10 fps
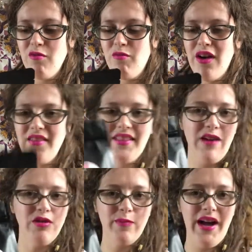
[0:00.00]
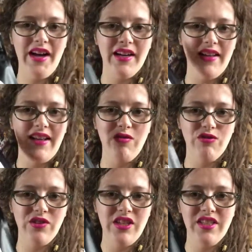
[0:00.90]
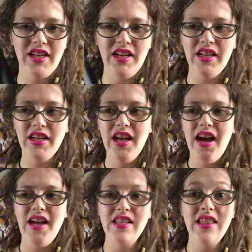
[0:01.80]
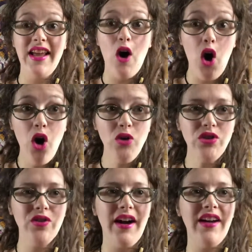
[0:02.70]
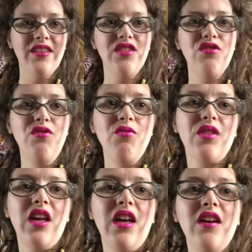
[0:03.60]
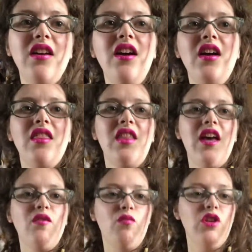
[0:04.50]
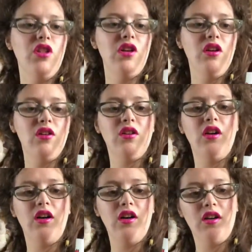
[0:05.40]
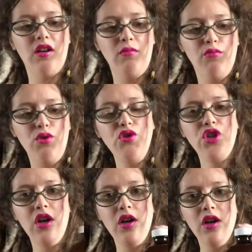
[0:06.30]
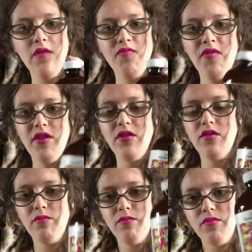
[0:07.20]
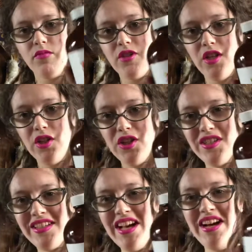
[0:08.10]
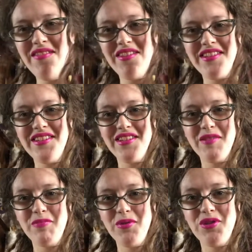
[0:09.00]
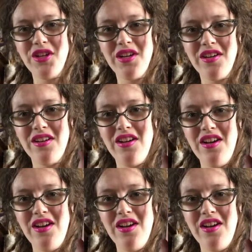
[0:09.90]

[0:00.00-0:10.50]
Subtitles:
But that was back, and that was really exciting. And then they also had this new thing that one of their kombucha dealers, one of their kombucha